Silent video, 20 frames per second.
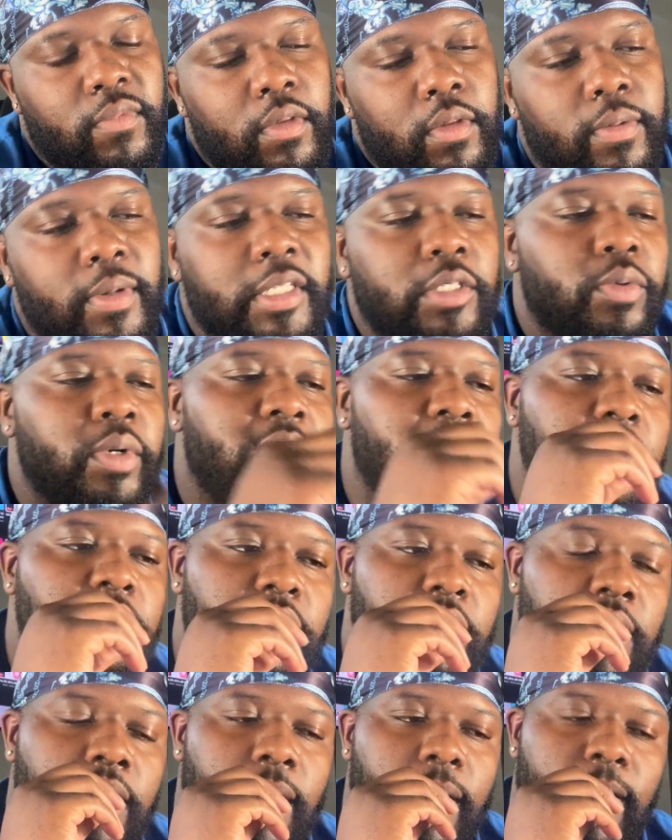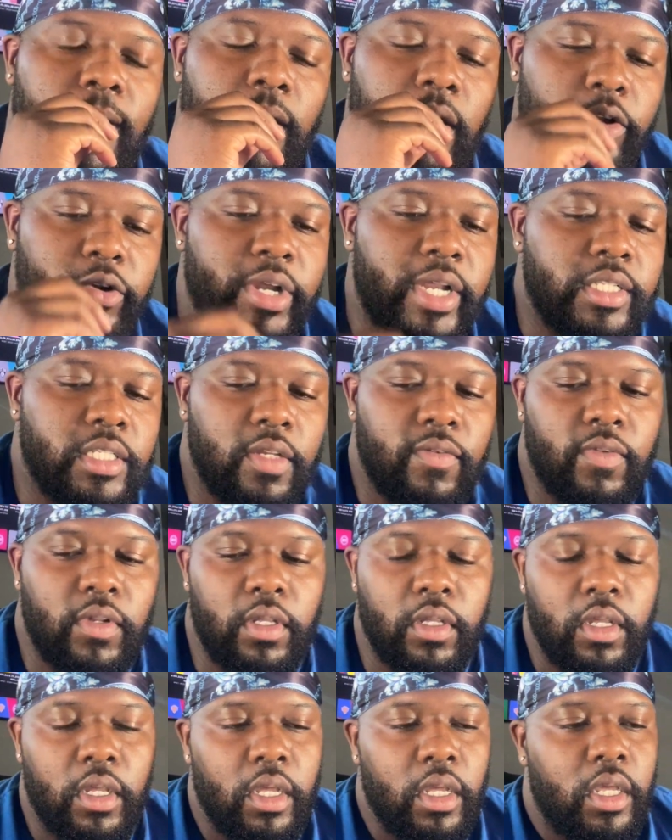especially with content and
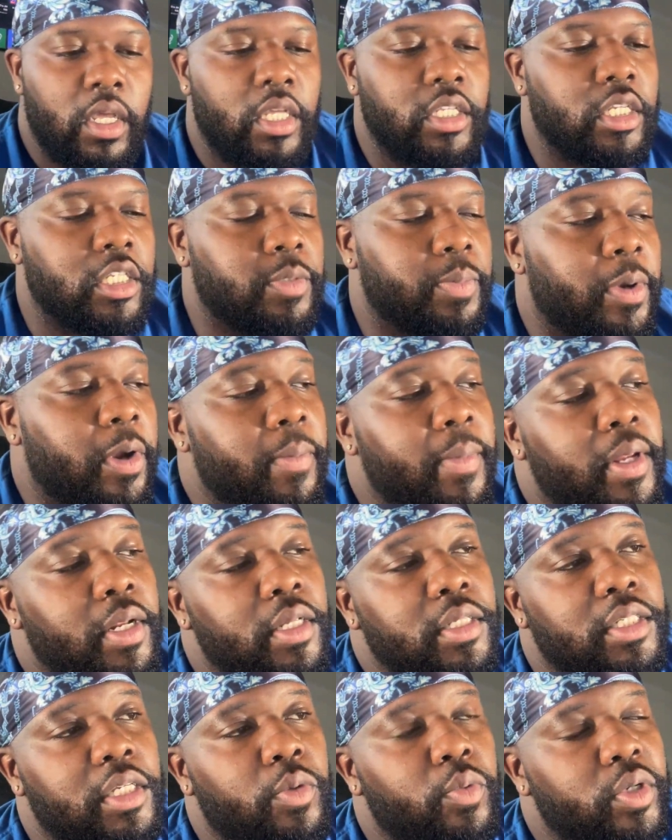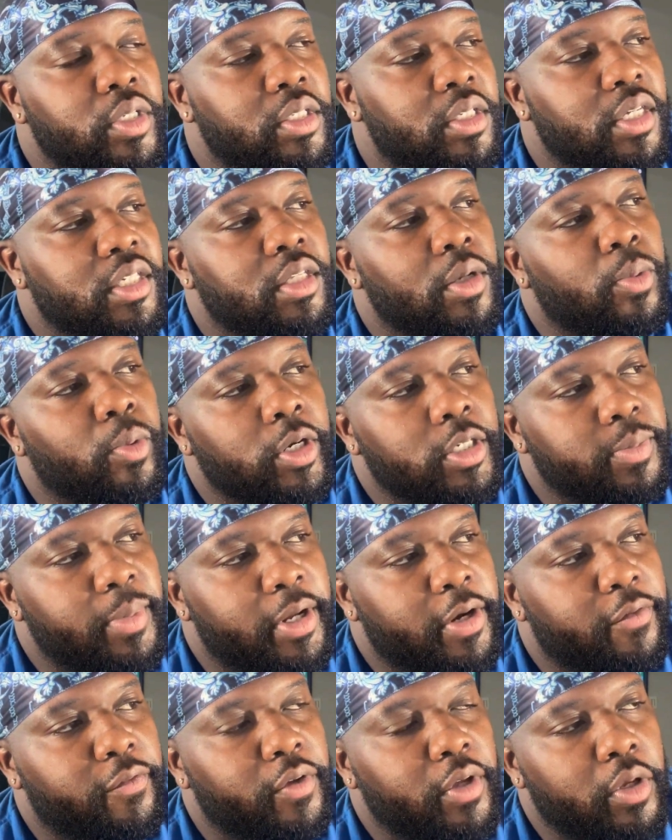creativity, is experimenting and see what system works
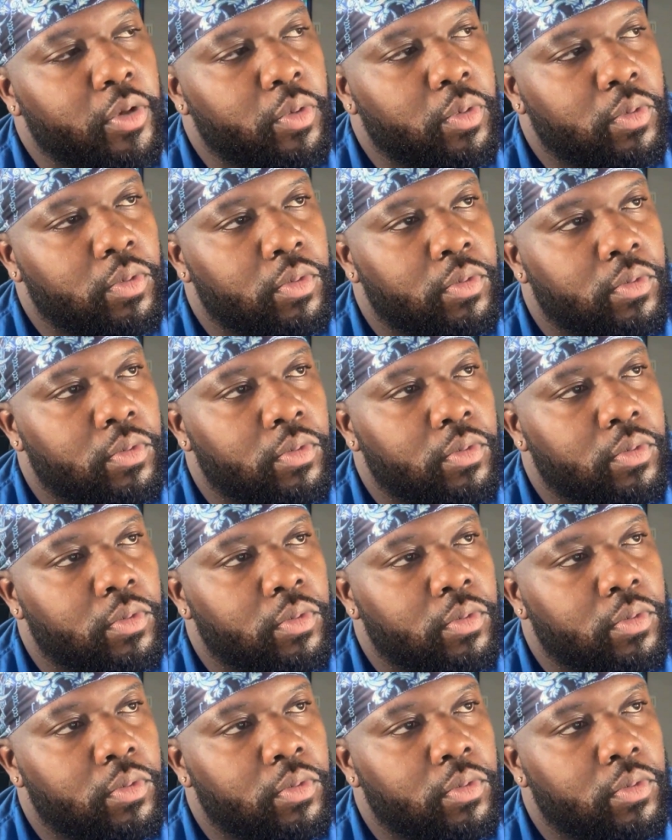better for you.